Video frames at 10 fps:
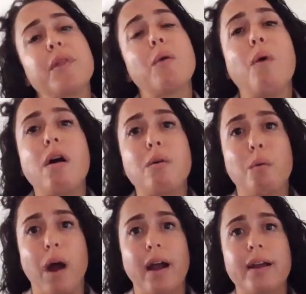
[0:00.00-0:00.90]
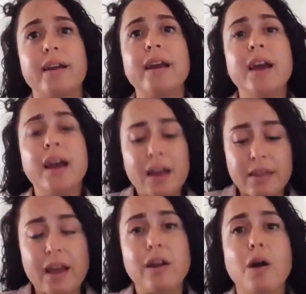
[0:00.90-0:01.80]
when they walk away,
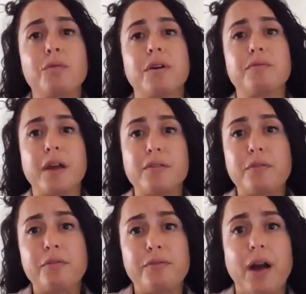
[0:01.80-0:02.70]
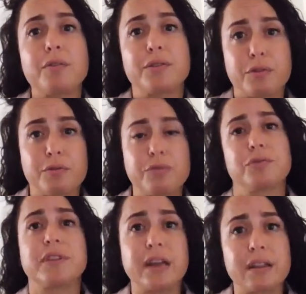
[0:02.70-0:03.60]
they know that they've found the
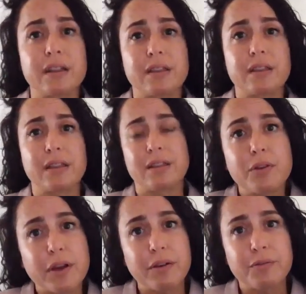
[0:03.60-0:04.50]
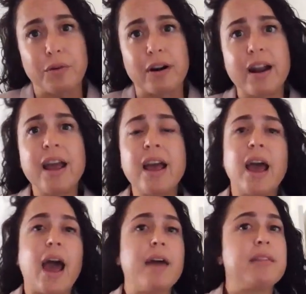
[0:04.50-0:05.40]
crucial data that they've been looking
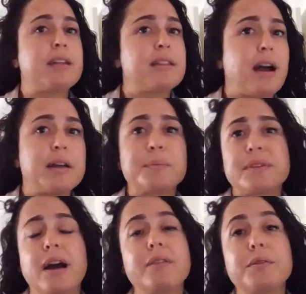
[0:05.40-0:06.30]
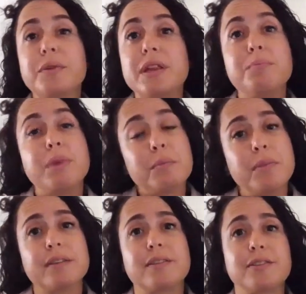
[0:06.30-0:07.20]
for and that items haven't really
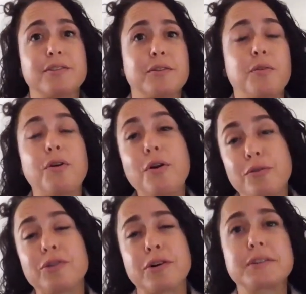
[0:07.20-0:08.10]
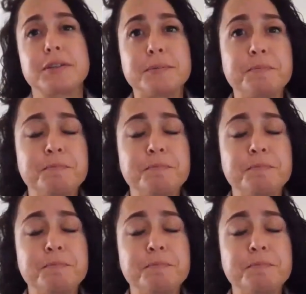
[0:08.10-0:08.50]
been missed or overlooked.